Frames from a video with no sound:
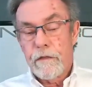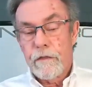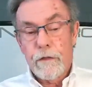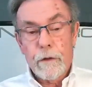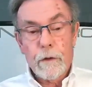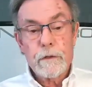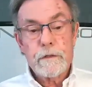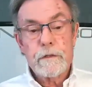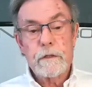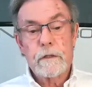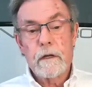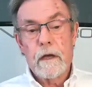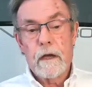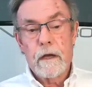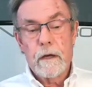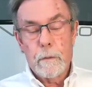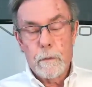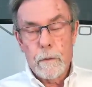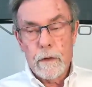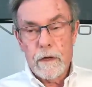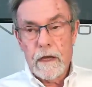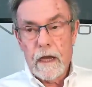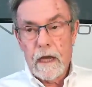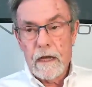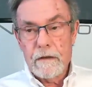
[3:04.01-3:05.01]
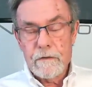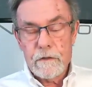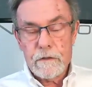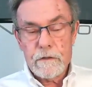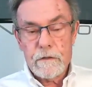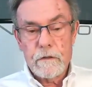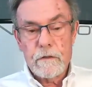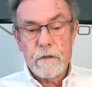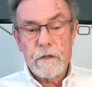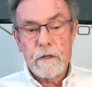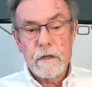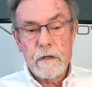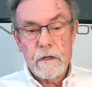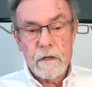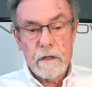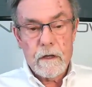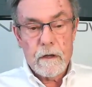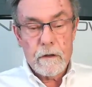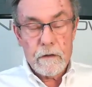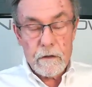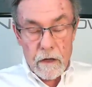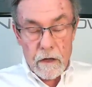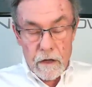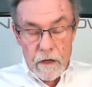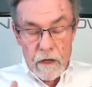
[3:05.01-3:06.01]
Thursday night, we gave it to the
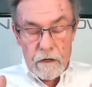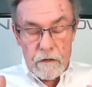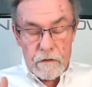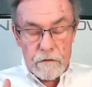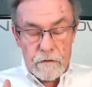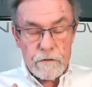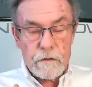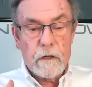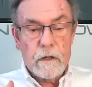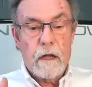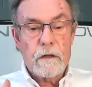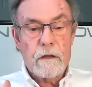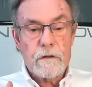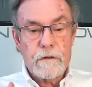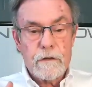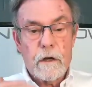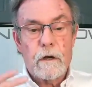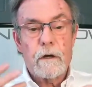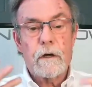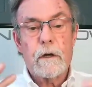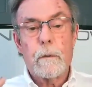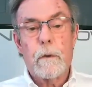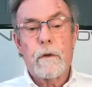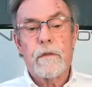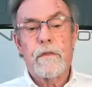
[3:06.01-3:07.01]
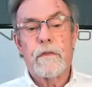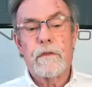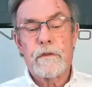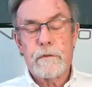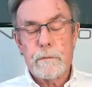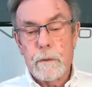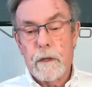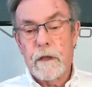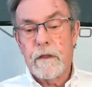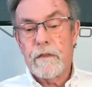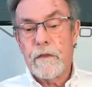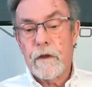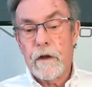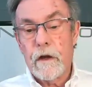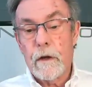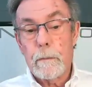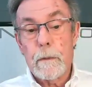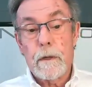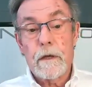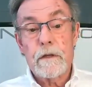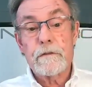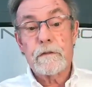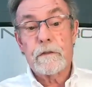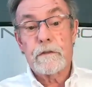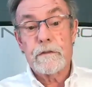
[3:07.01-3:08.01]
uh, shared it with the Speed
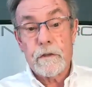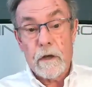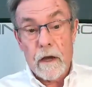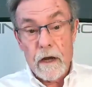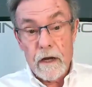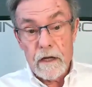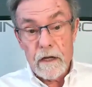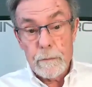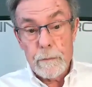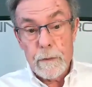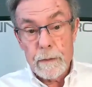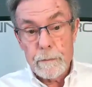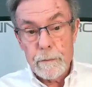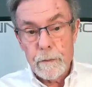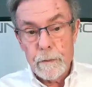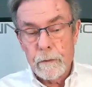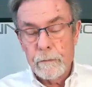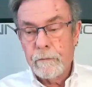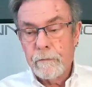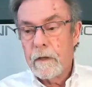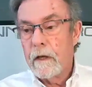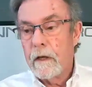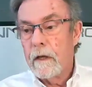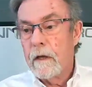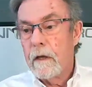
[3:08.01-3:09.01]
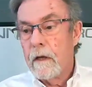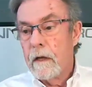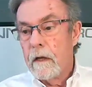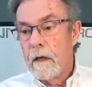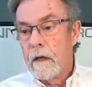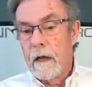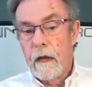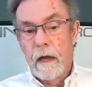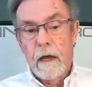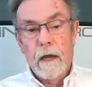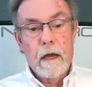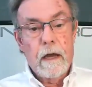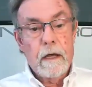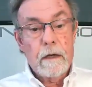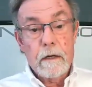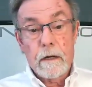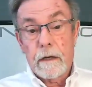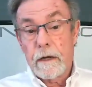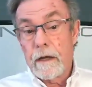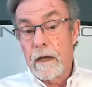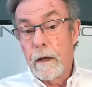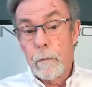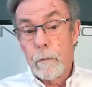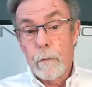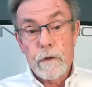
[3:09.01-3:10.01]
Therapy Society people, and
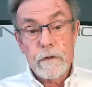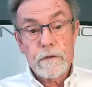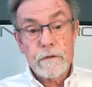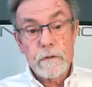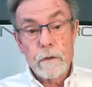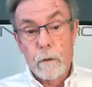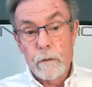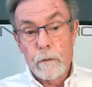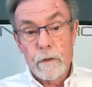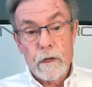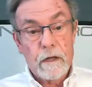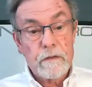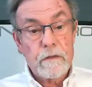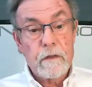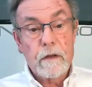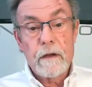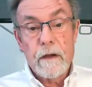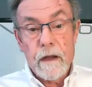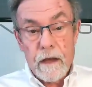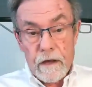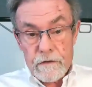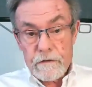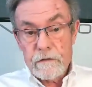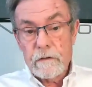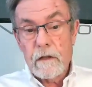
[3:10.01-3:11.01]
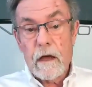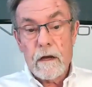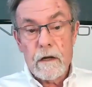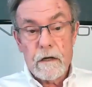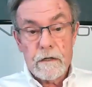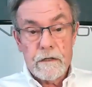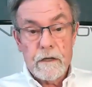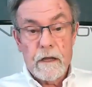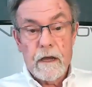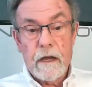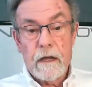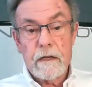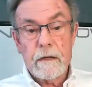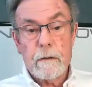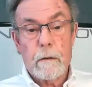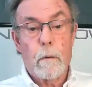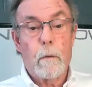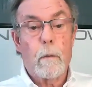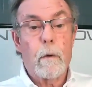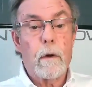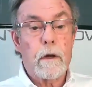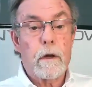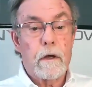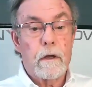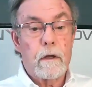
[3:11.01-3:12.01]
again, we sold out the next lot of ten, and
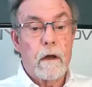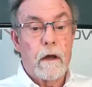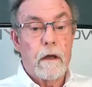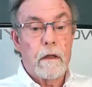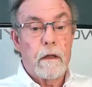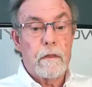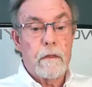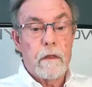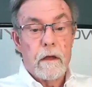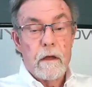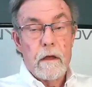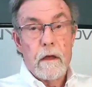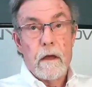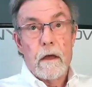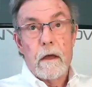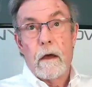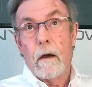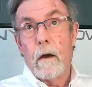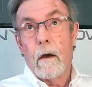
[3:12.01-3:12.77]
we're working on the